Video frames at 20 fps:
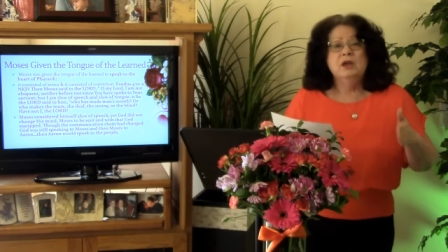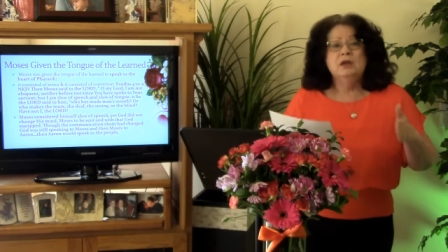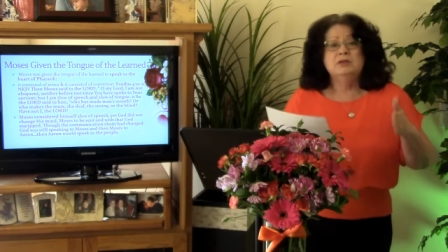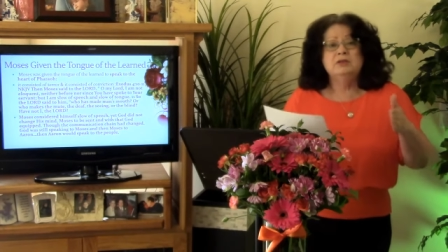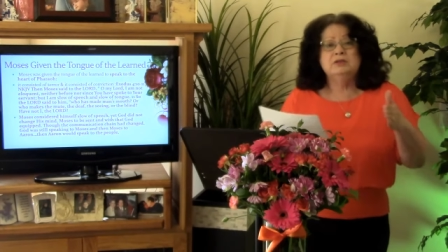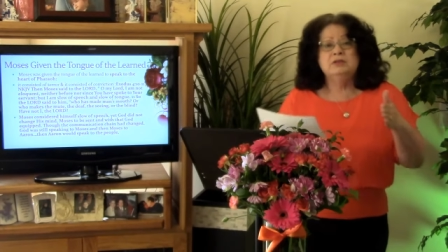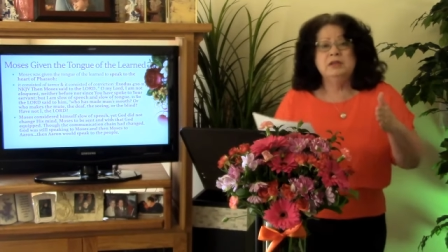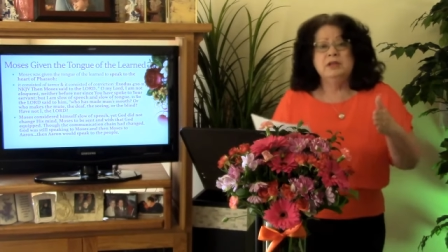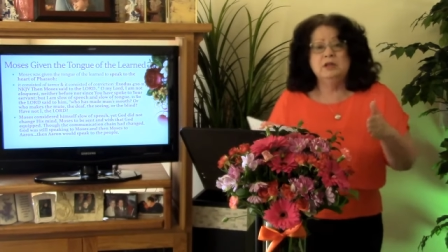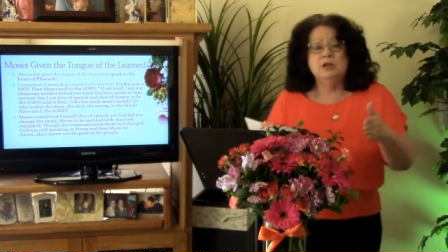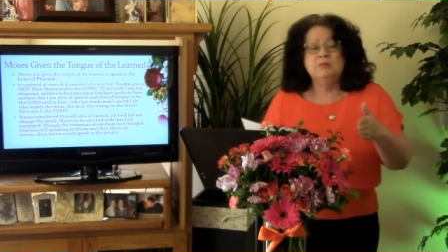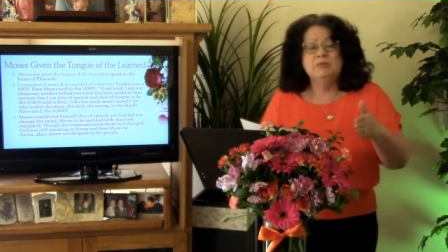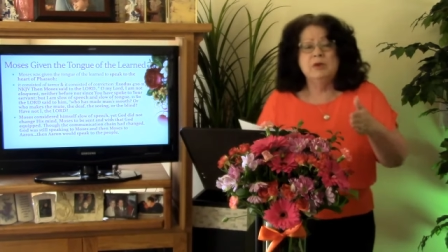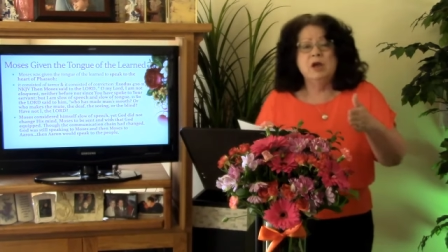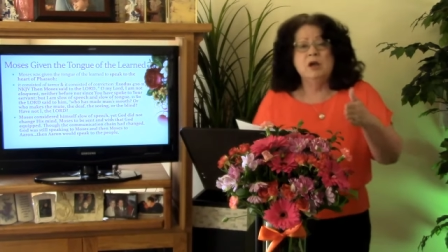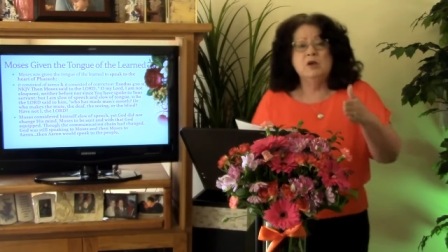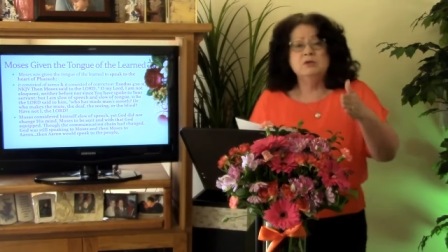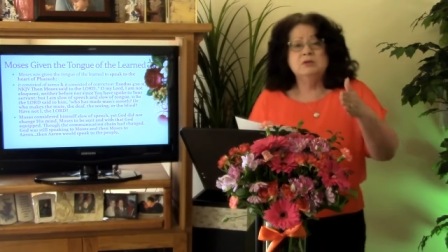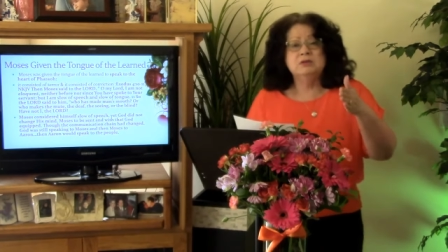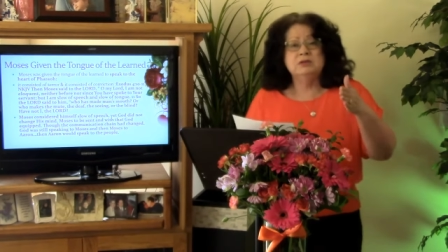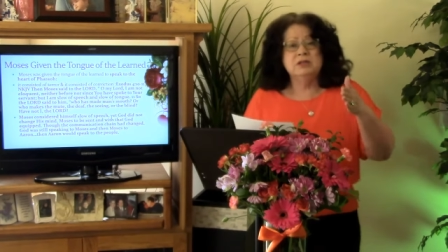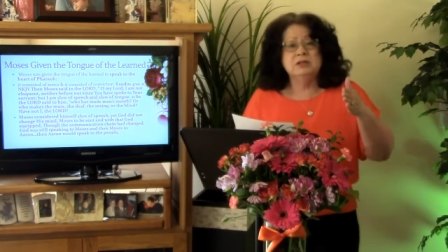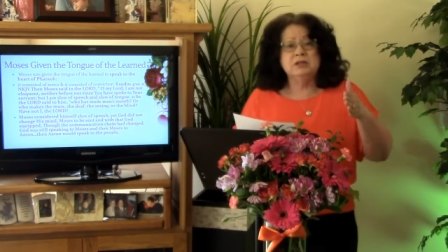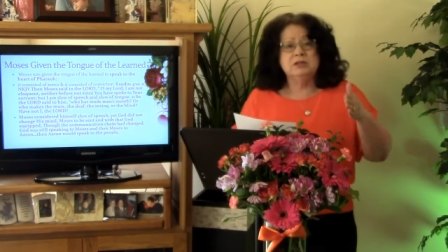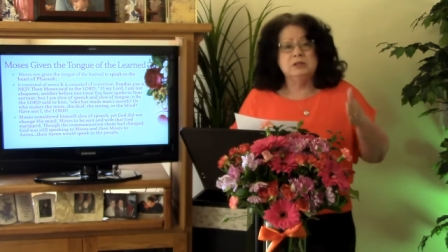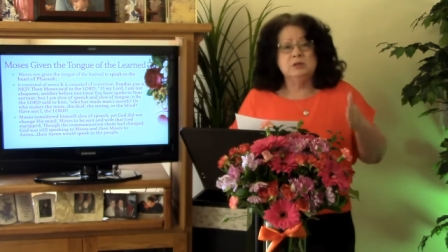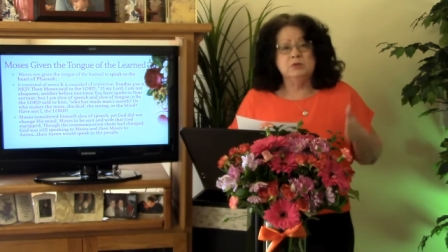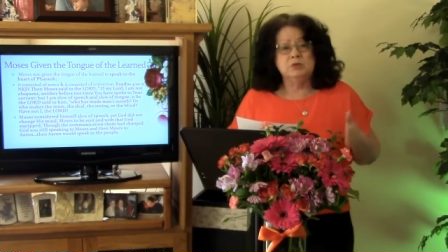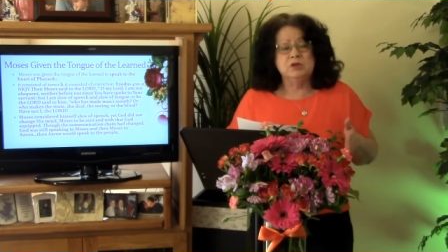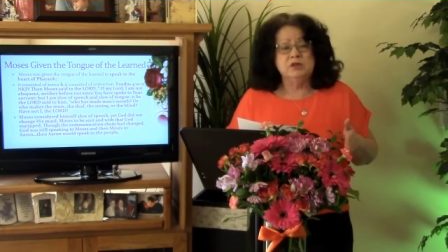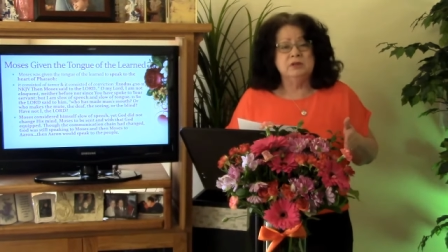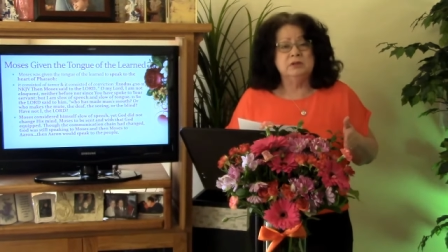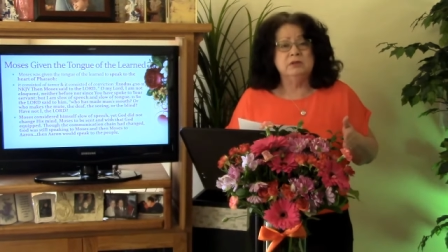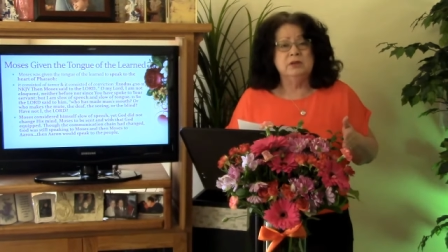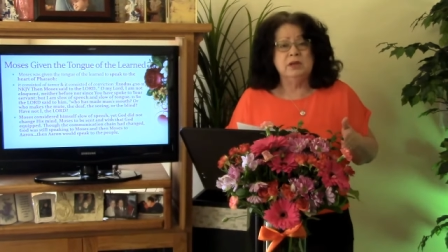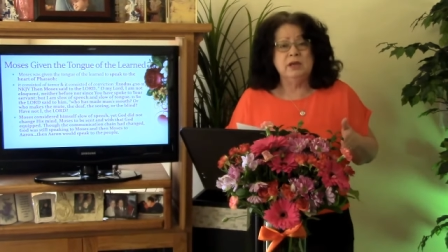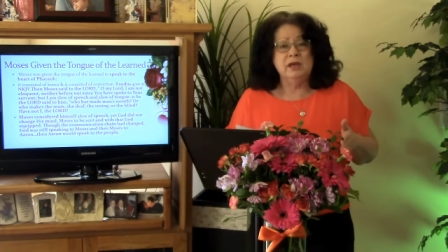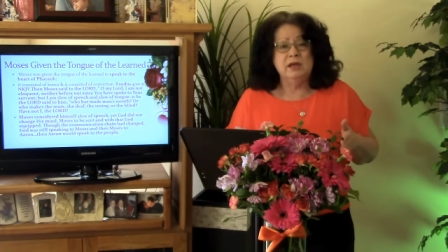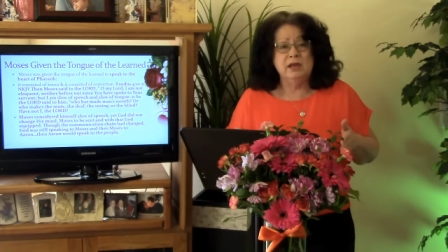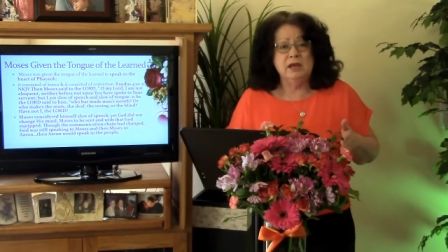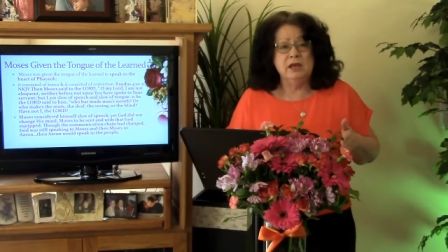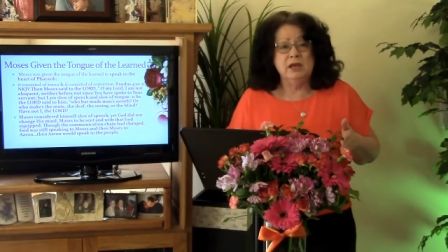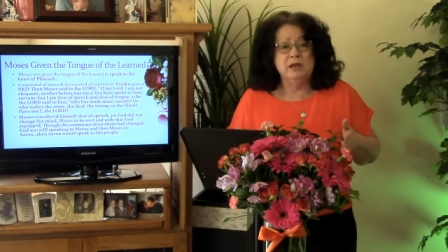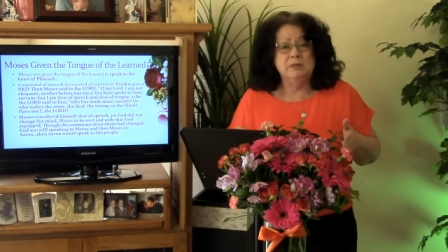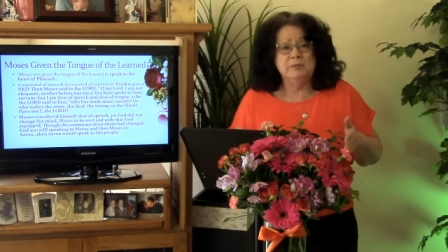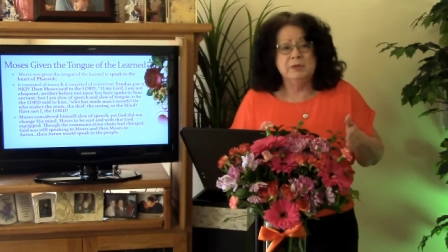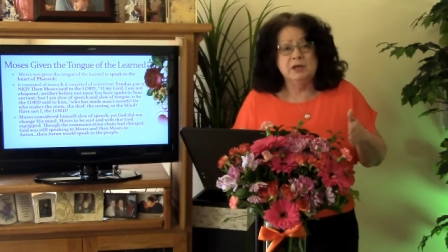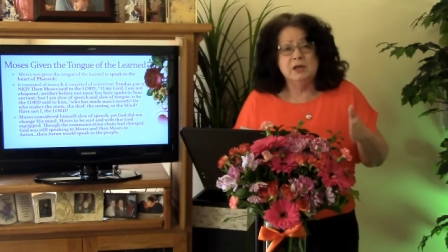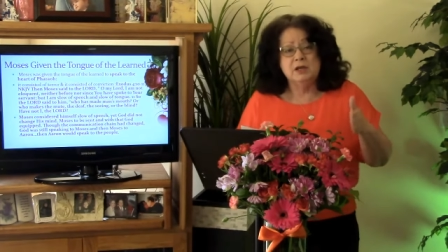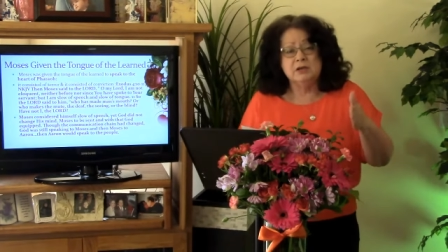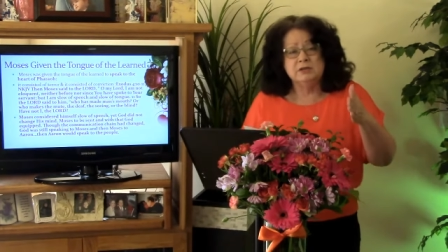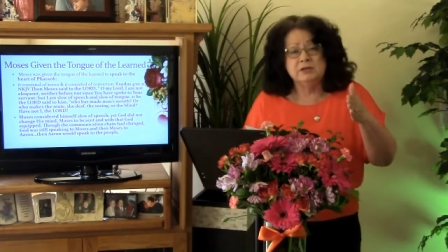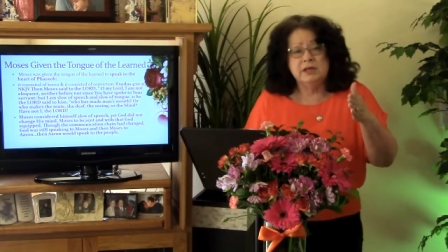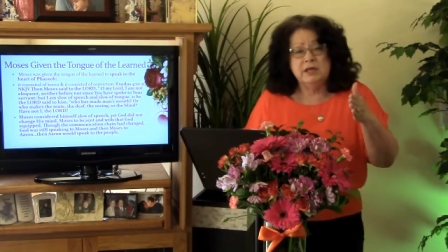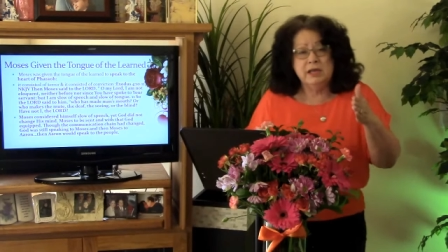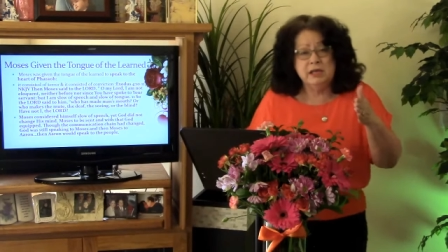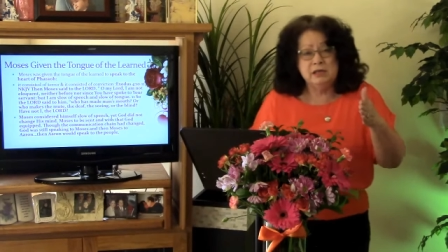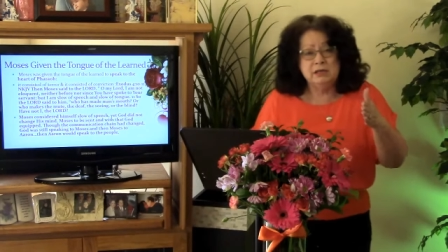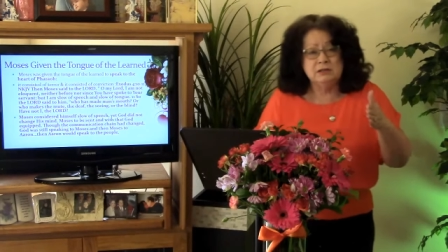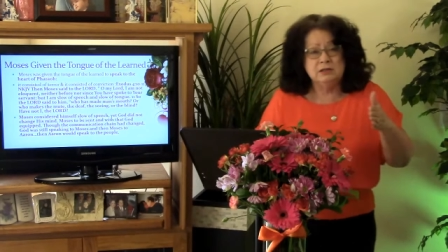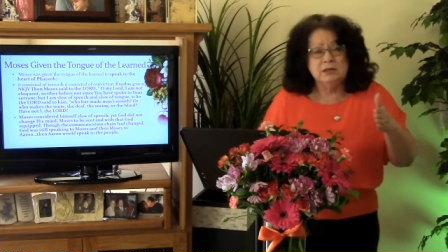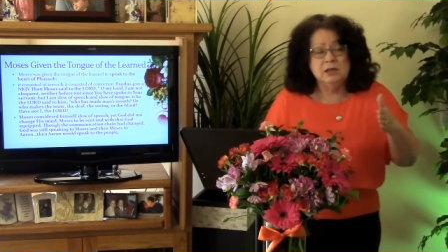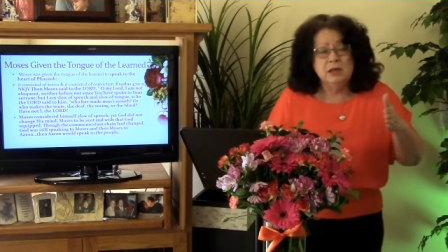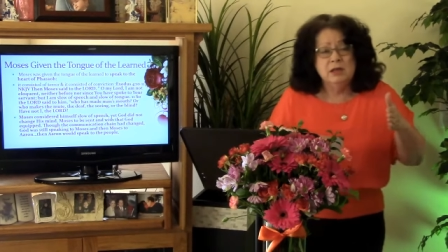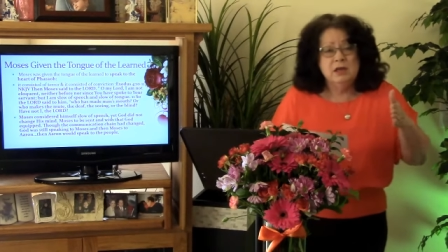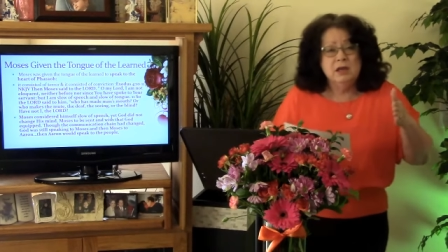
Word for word: still Moses was leading because he's